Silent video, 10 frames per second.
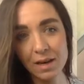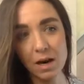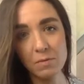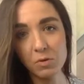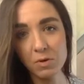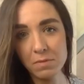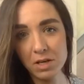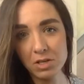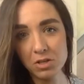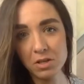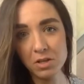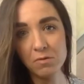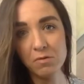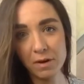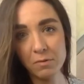um, you want to make sure that
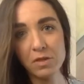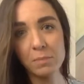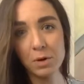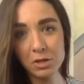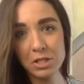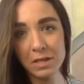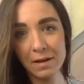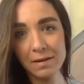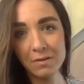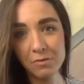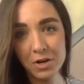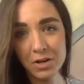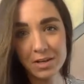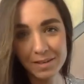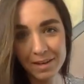you fit with the personality of where you're
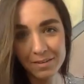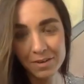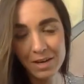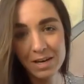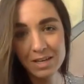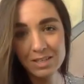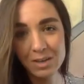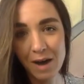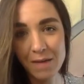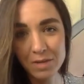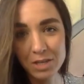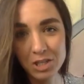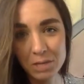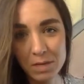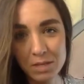going to live. So I'm going to
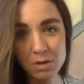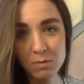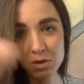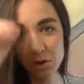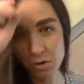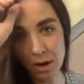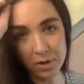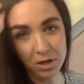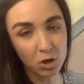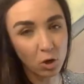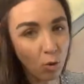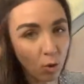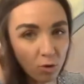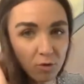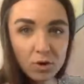share my screen with you. I'm going to go
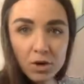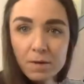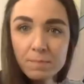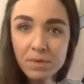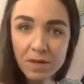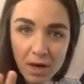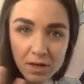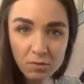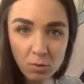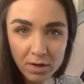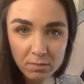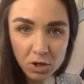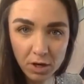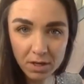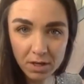over kind of what I'm
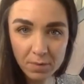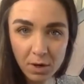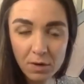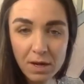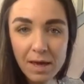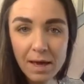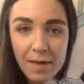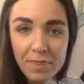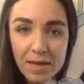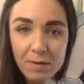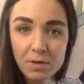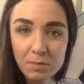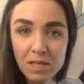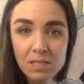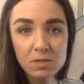talking about. And then I'm going to
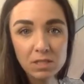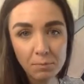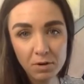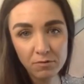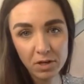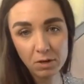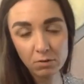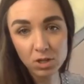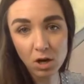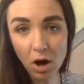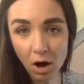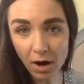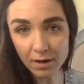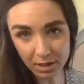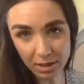make some separate videos
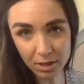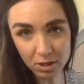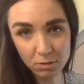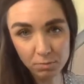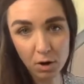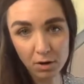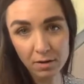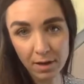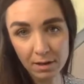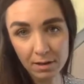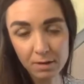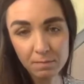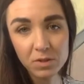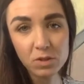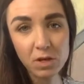on each part of Langley
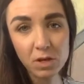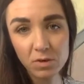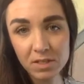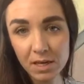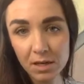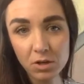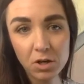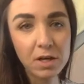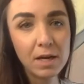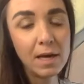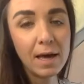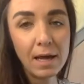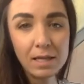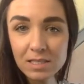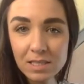so that you can take a look
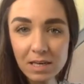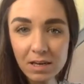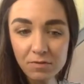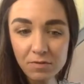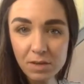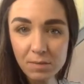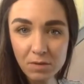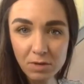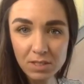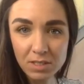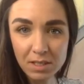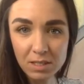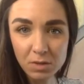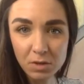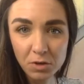and see if something
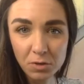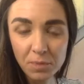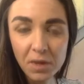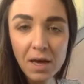resonates with you.